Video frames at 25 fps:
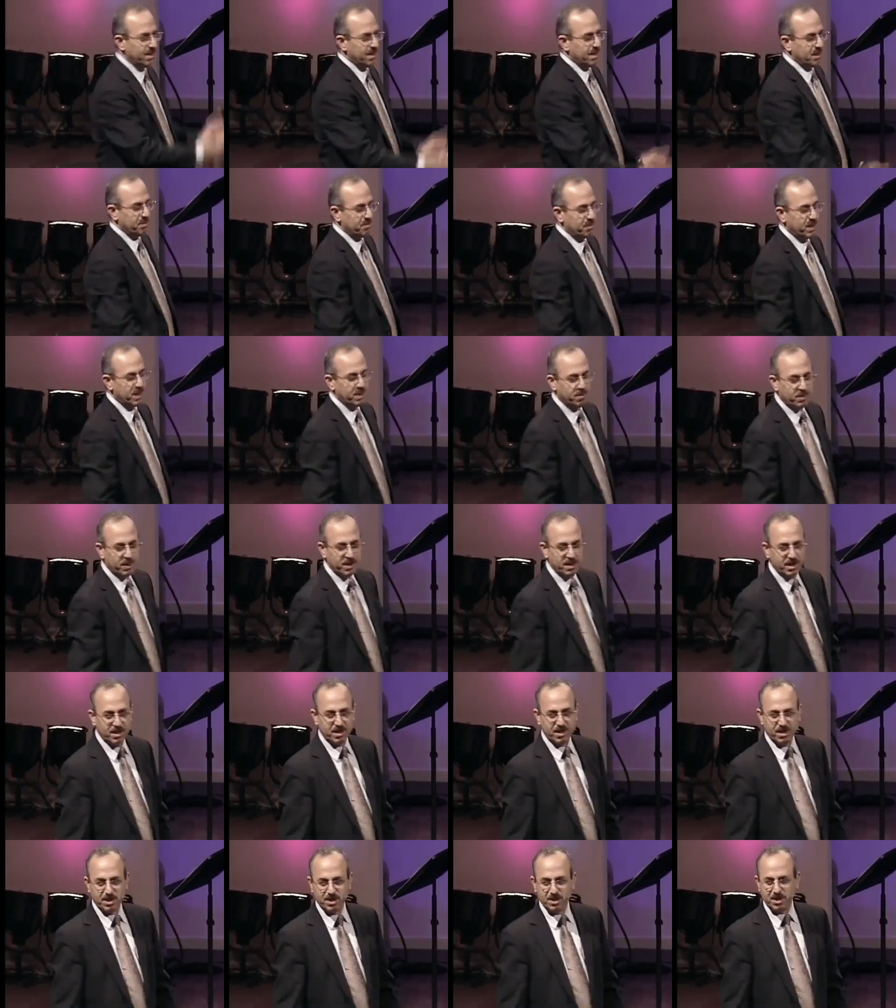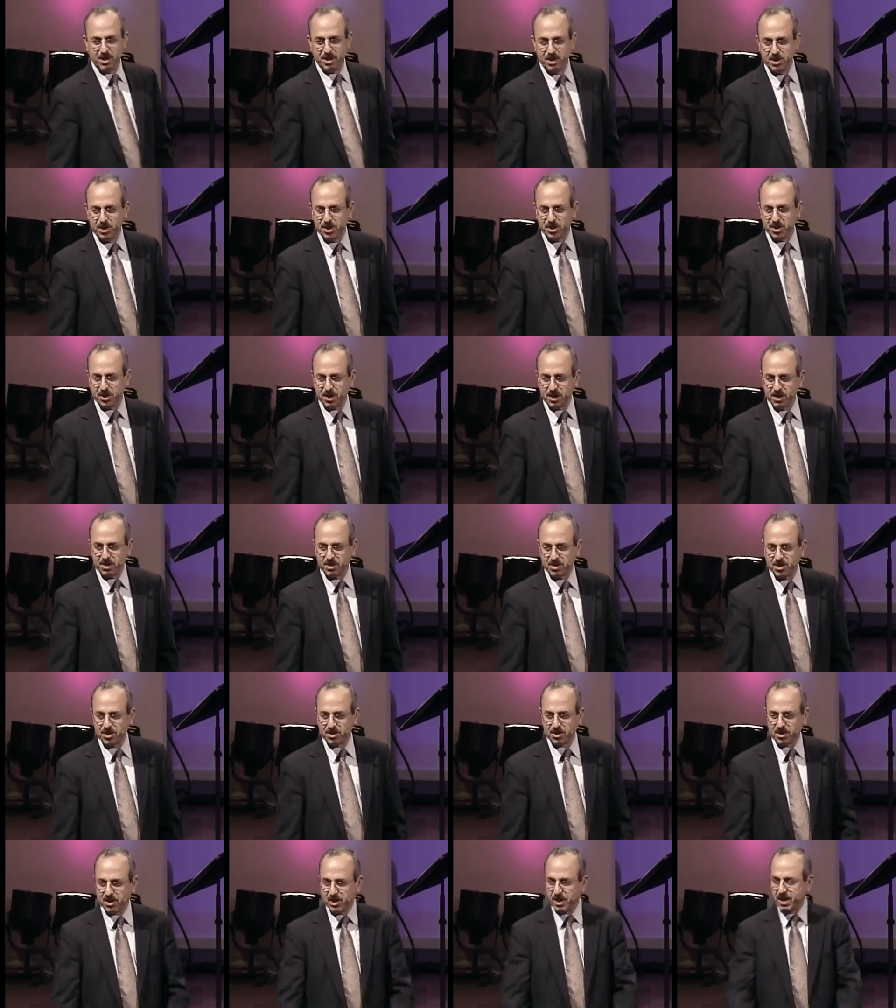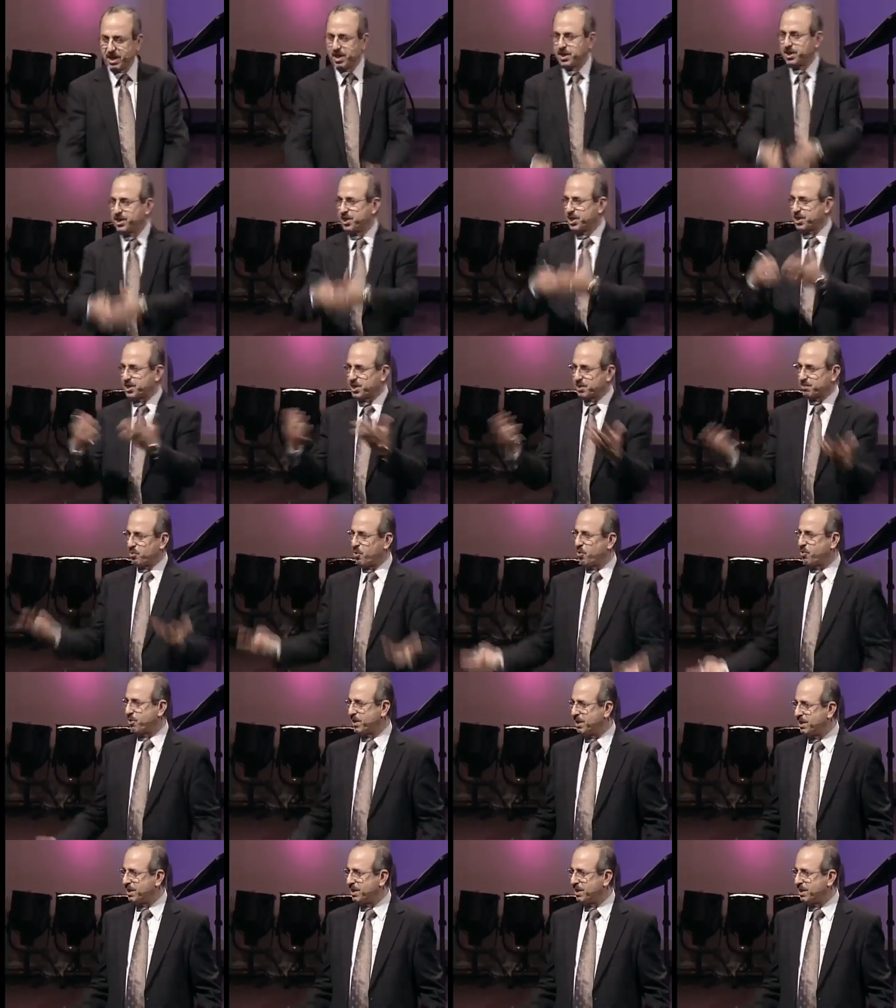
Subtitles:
people in Indonesia. Just clergy spoke